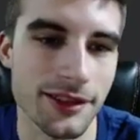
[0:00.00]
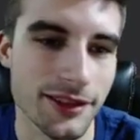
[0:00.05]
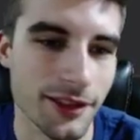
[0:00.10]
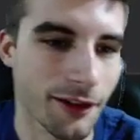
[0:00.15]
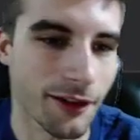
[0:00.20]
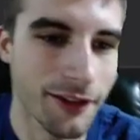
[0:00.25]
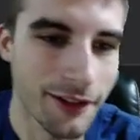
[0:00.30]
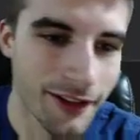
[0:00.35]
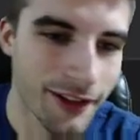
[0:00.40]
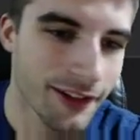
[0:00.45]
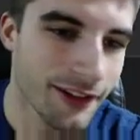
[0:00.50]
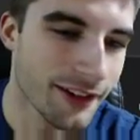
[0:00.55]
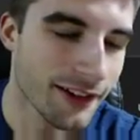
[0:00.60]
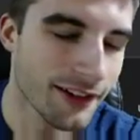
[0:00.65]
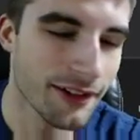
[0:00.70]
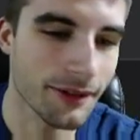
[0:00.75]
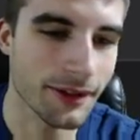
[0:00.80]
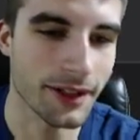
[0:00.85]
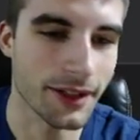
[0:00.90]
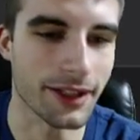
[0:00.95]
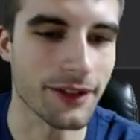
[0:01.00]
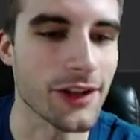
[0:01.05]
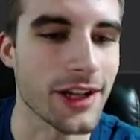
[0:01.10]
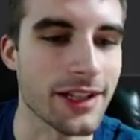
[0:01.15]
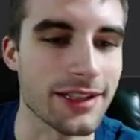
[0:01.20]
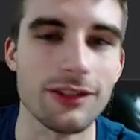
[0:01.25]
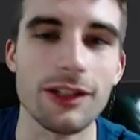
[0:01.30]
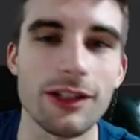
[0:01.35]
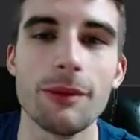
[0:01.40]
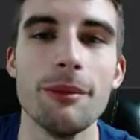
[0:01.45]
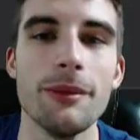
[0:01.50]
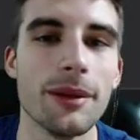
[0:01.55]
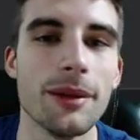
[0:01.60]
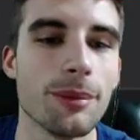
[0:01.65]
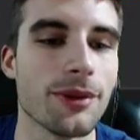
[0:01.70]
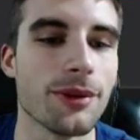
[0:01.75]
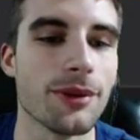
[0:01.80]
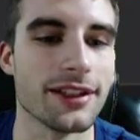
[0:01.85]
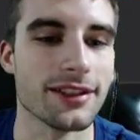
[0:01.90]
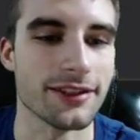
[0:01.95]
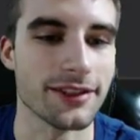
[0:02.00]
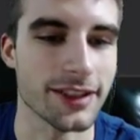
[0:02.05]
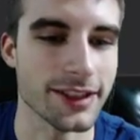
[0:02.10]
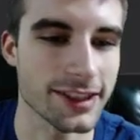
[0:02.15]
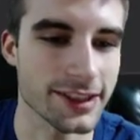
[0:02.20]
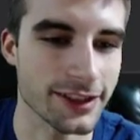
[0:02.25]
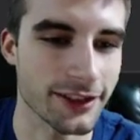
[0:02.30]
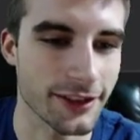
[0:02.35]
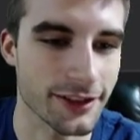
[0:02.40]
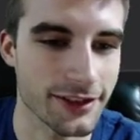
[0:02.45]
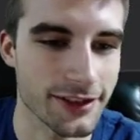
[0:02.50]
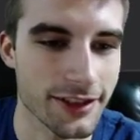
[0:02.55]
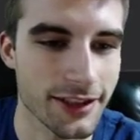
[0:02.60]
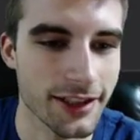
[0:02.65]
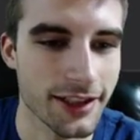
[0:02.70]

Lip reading: So I'm going to give you guys a little meh plays on this slate.